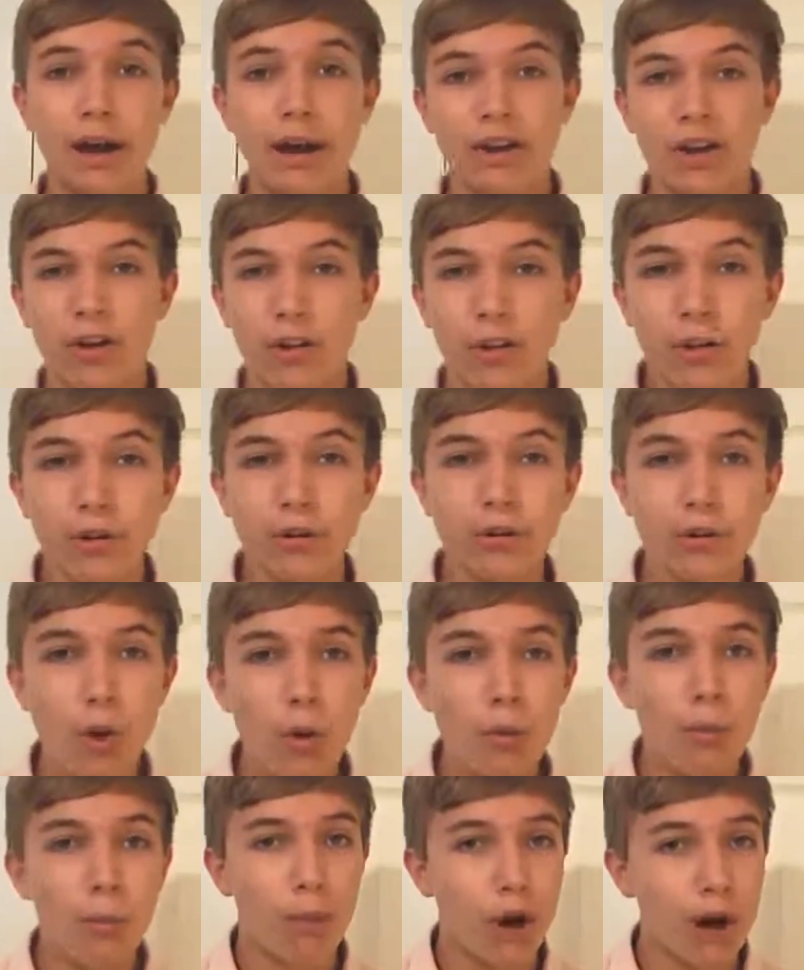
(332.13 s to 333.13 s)
Although I
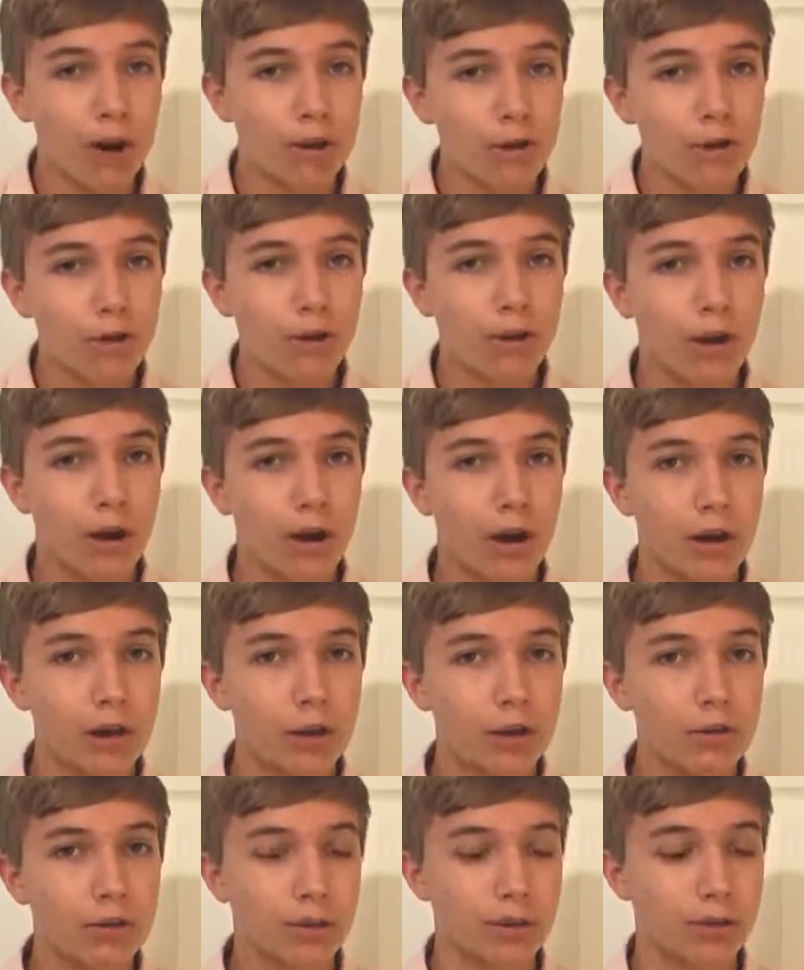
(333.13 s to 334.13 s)
don't monitor the
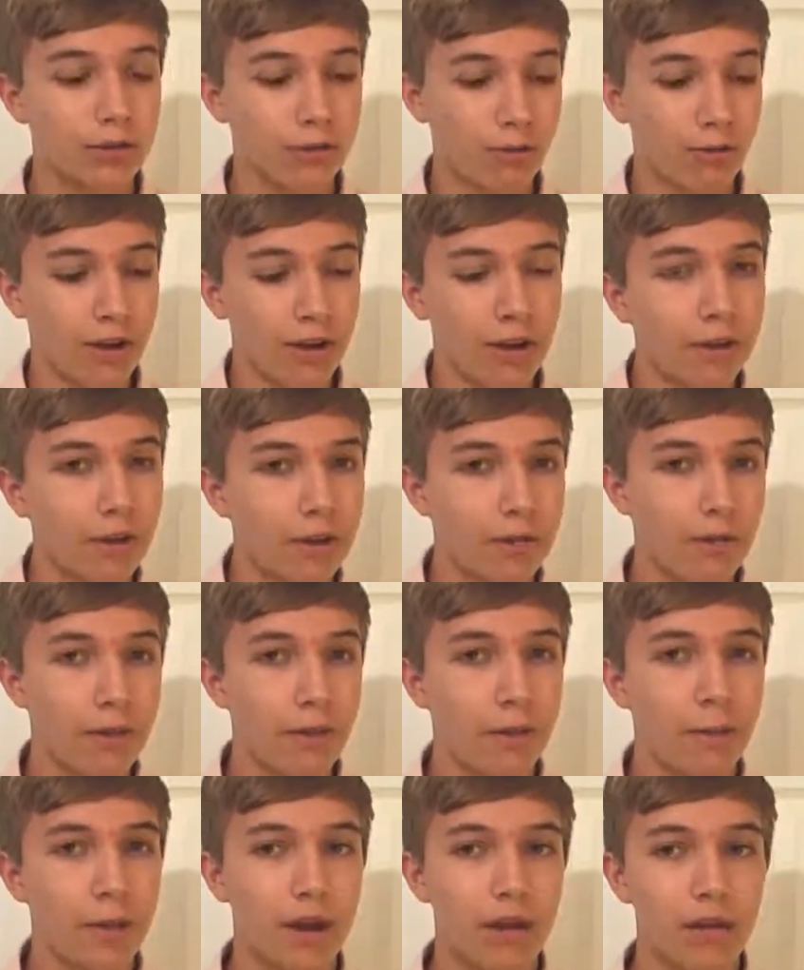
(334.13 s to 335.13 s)
audio like directly from
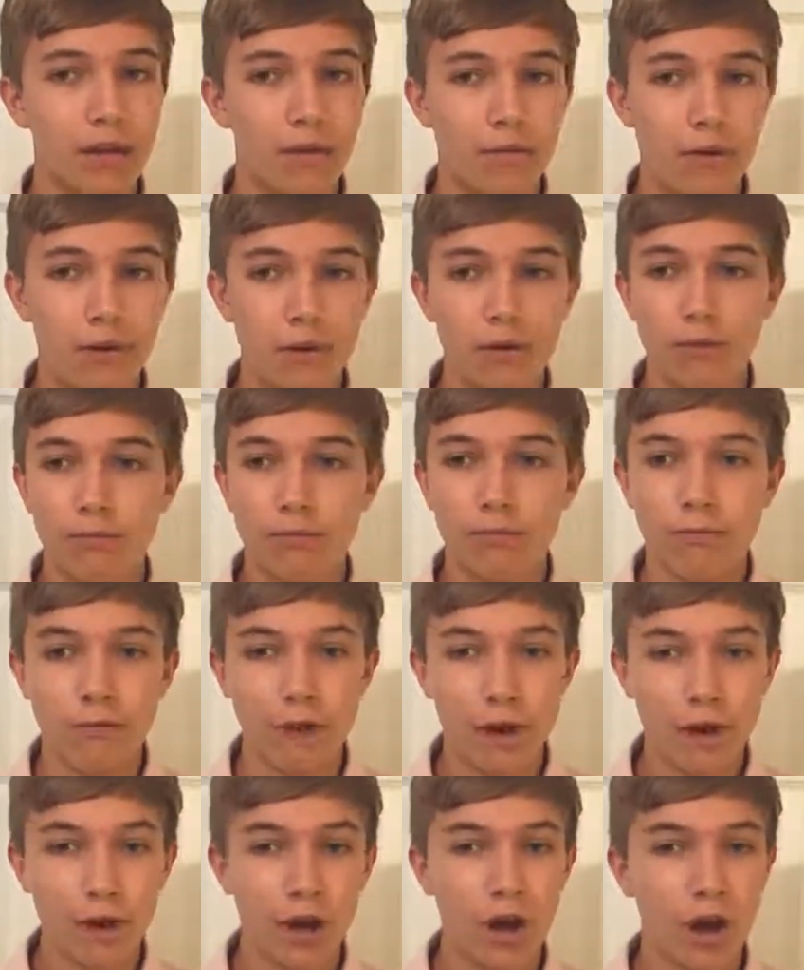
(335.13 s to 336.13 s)
the microphone
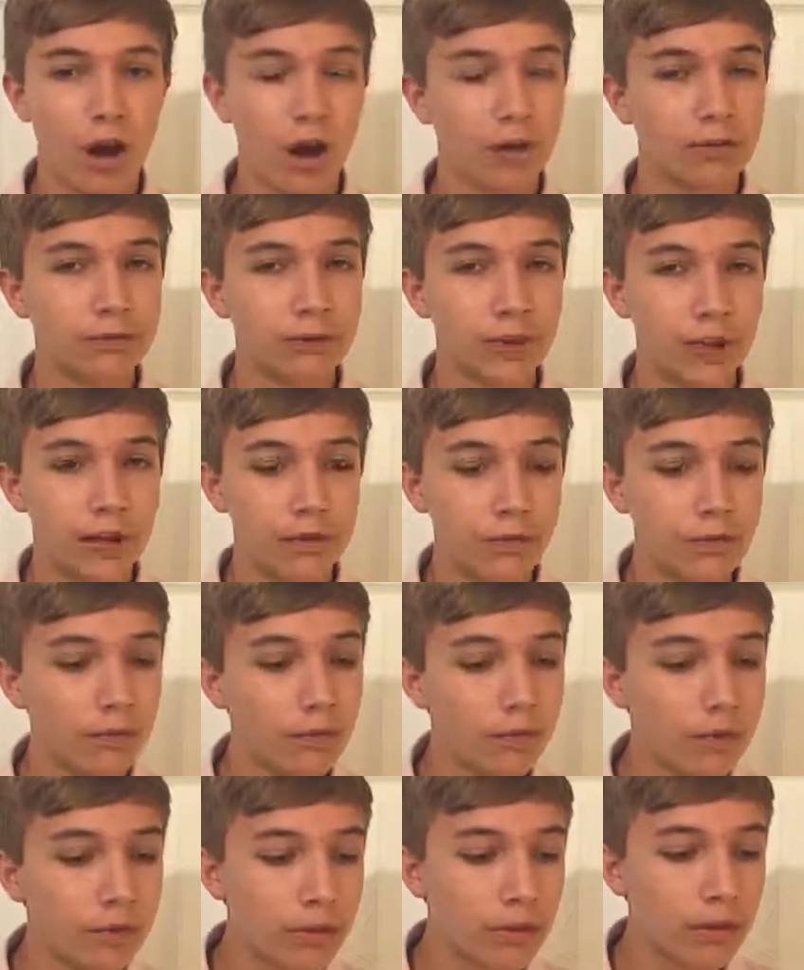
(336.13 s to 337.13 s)
very often,
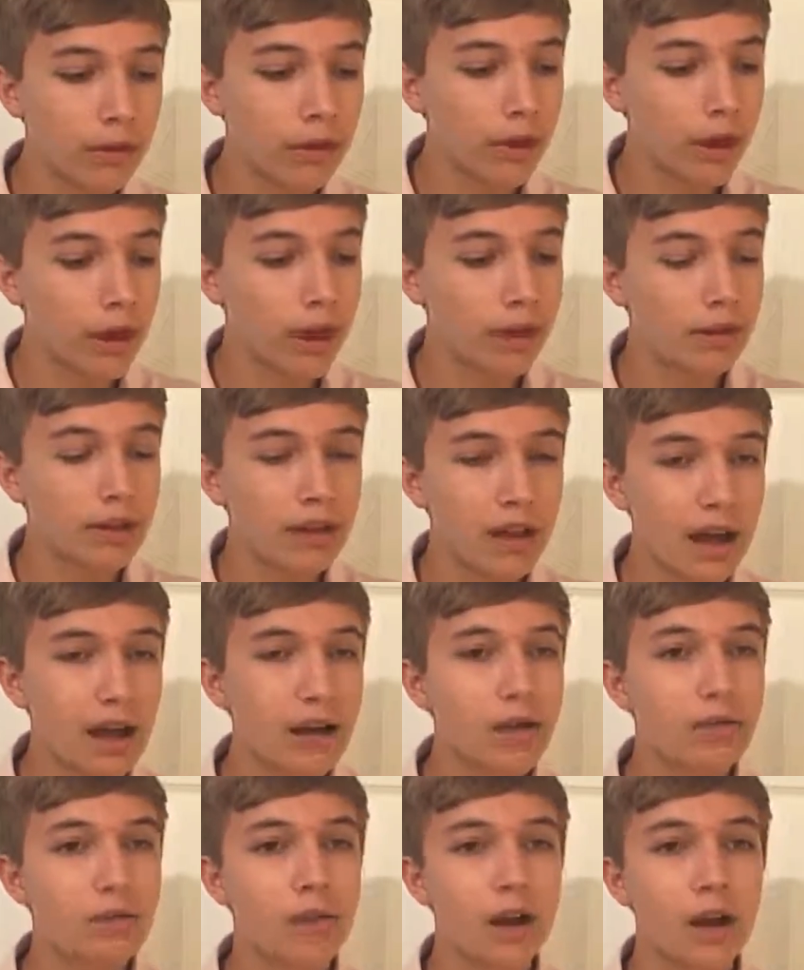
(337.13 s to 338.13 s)
it's
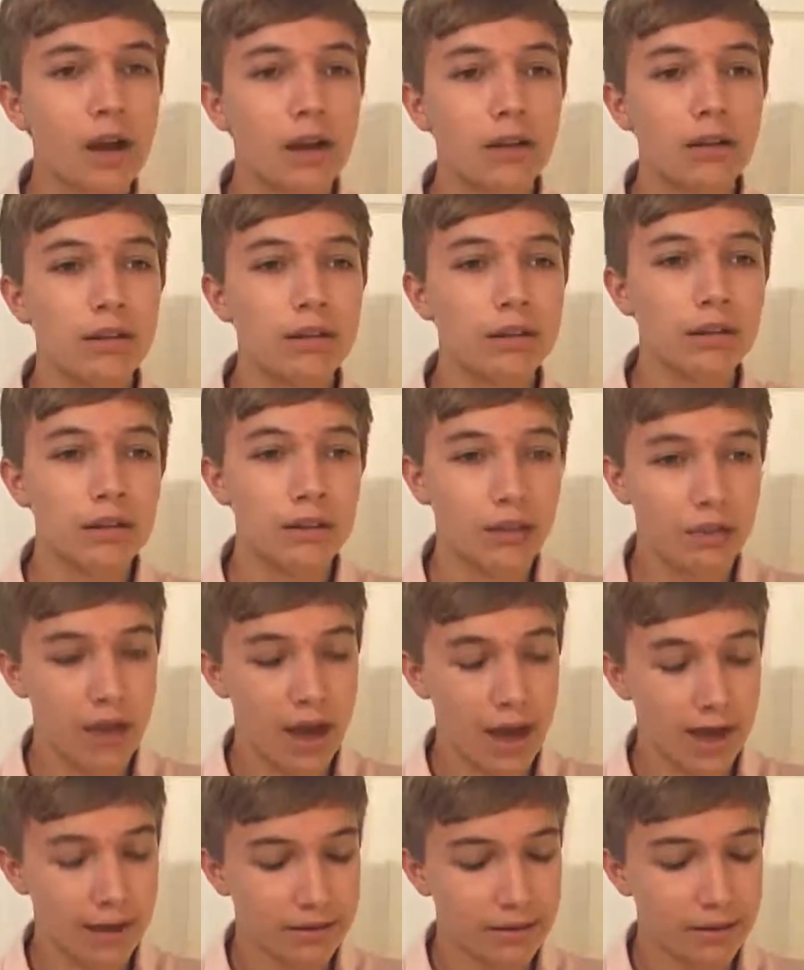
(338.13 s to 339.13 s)
kind of nice
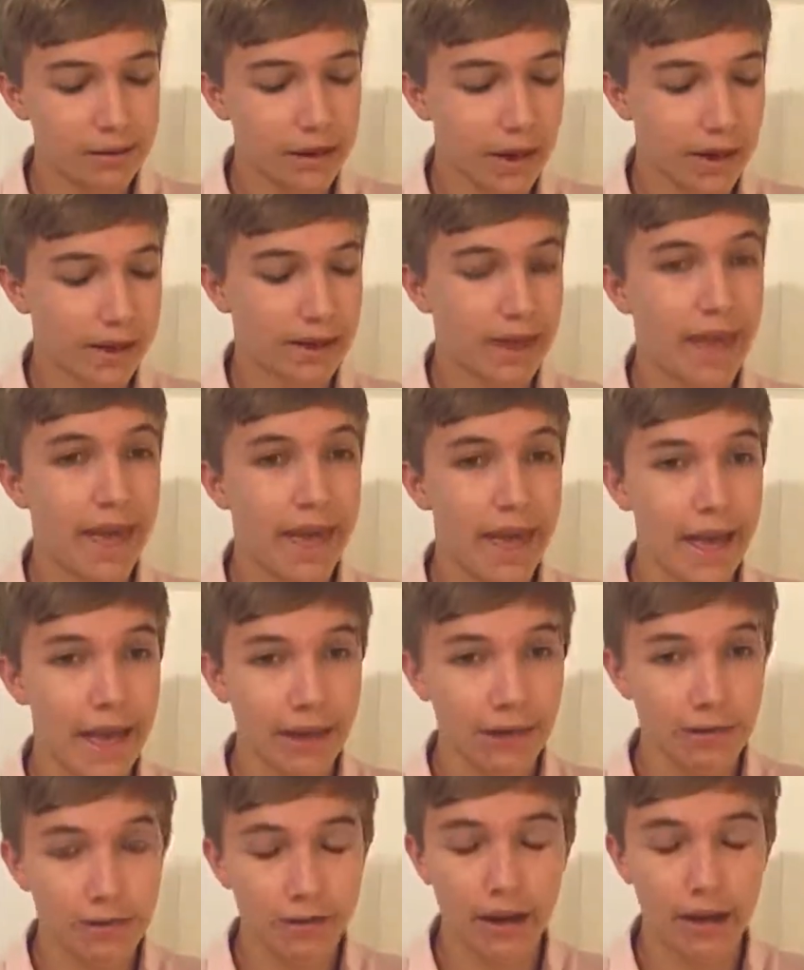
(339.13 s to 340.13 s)
that I
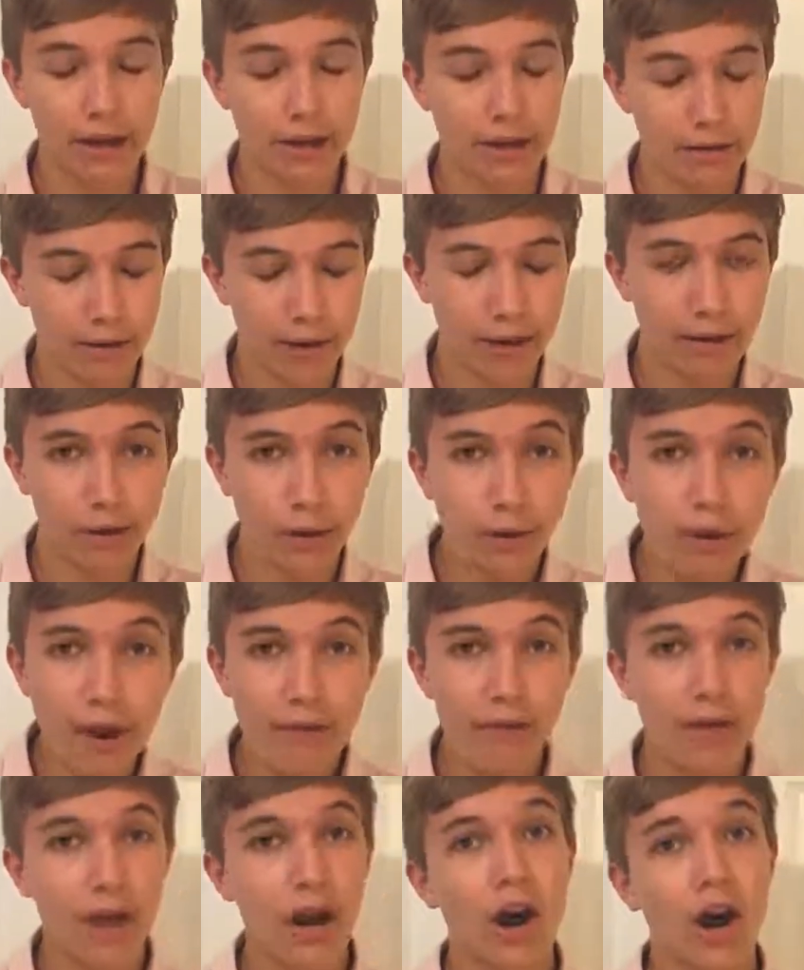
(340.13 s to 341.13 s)
do
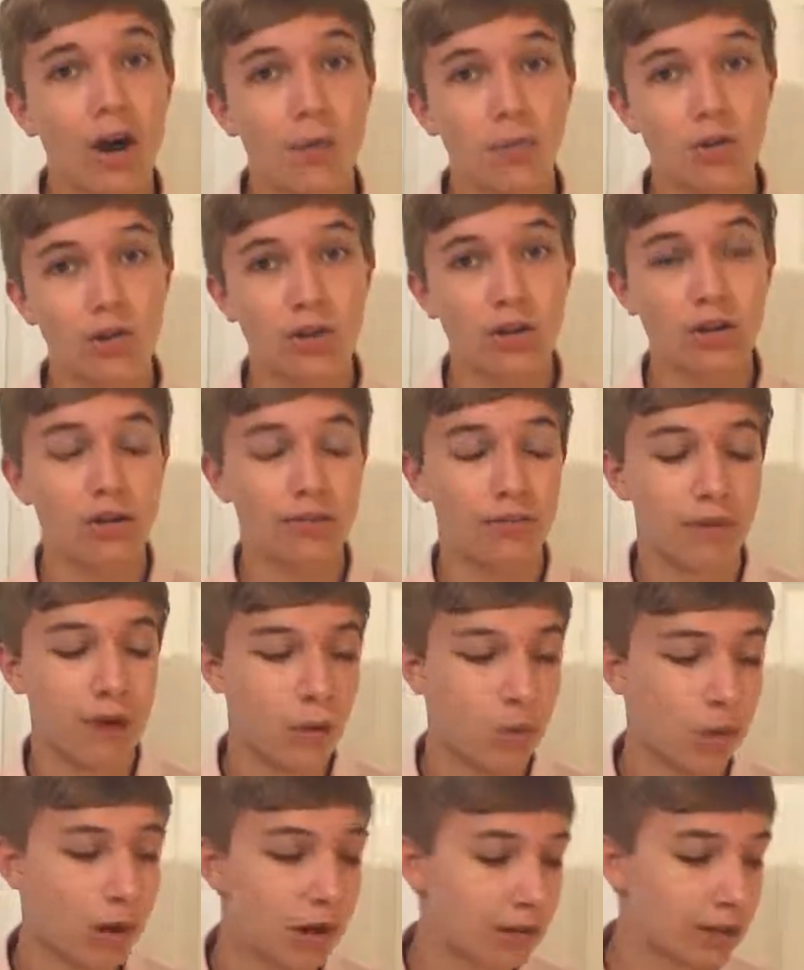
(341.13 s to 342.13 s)
have that option if I
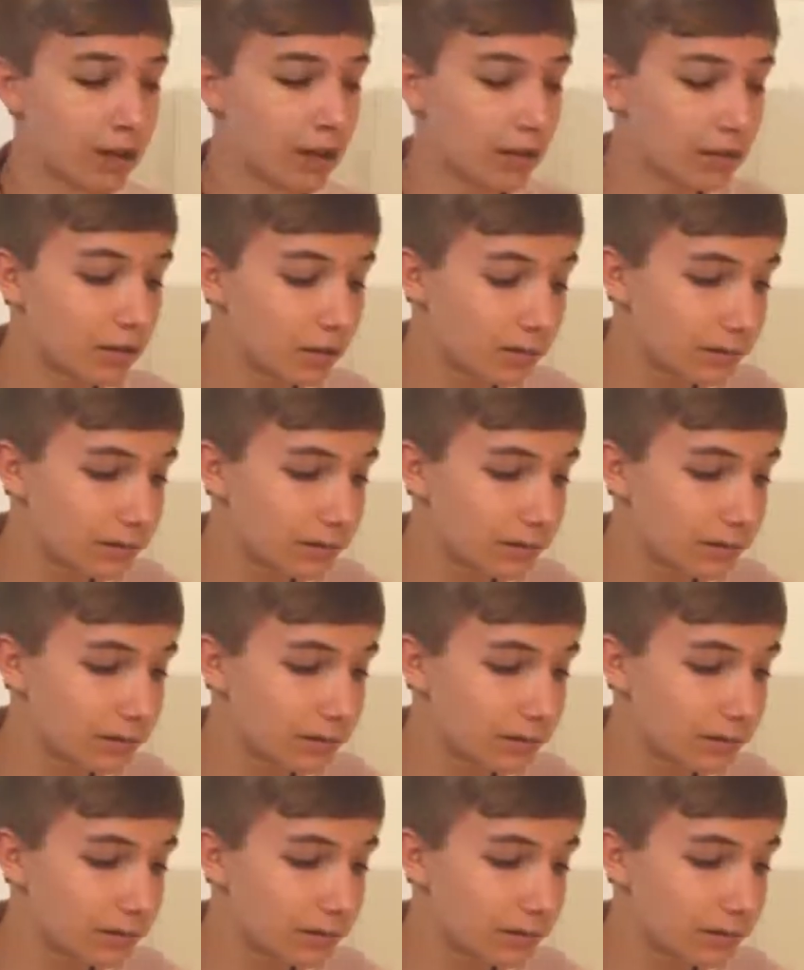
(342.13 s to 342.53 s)
want it.